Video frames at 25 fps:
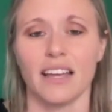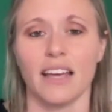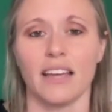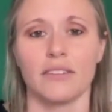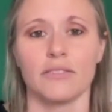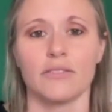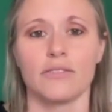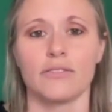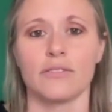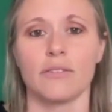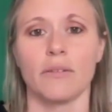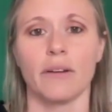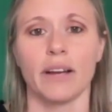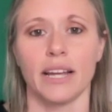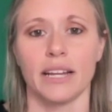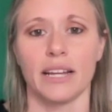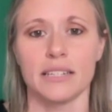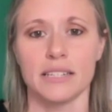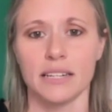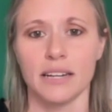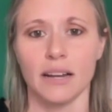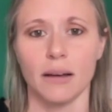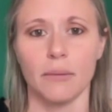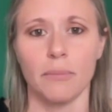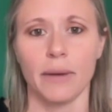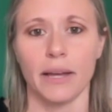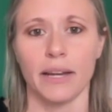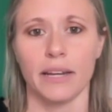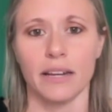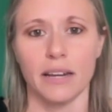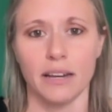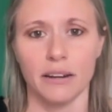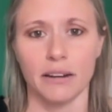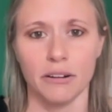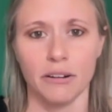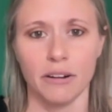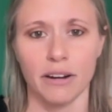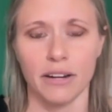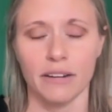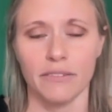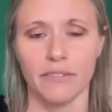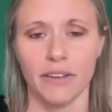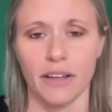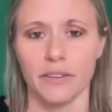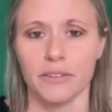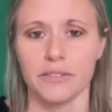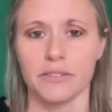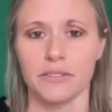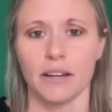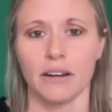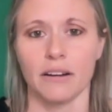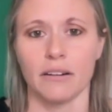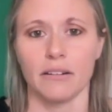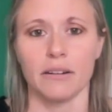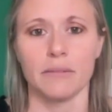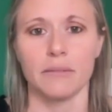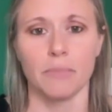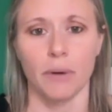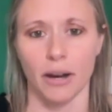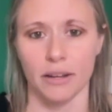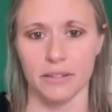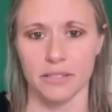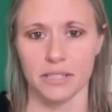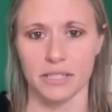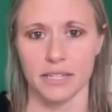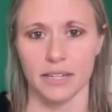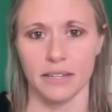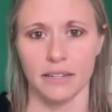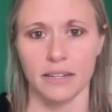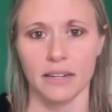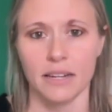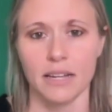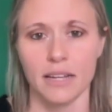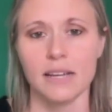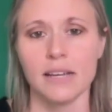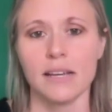And so I ended up at an integrative health center in Boston.